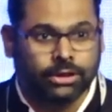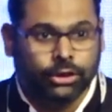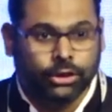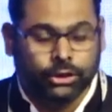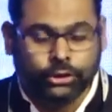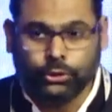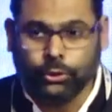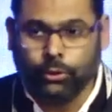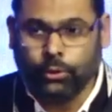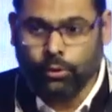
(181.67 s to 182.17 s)

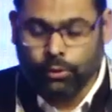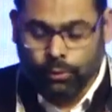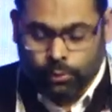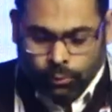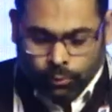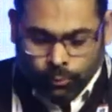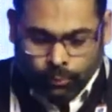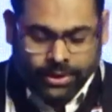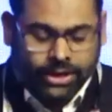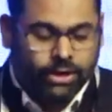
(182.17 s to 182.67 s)

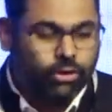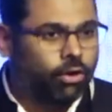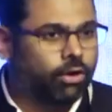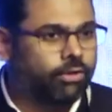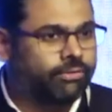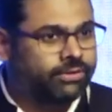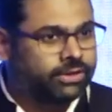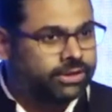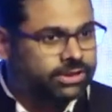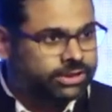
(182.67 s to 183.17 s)
So we
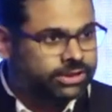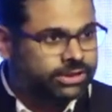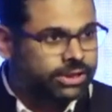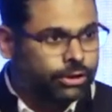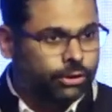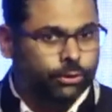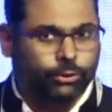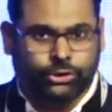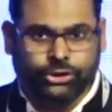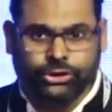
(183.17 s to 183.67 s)
offer this
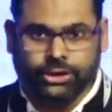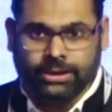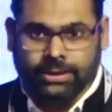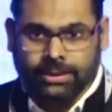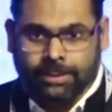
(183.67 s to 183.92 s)
solution,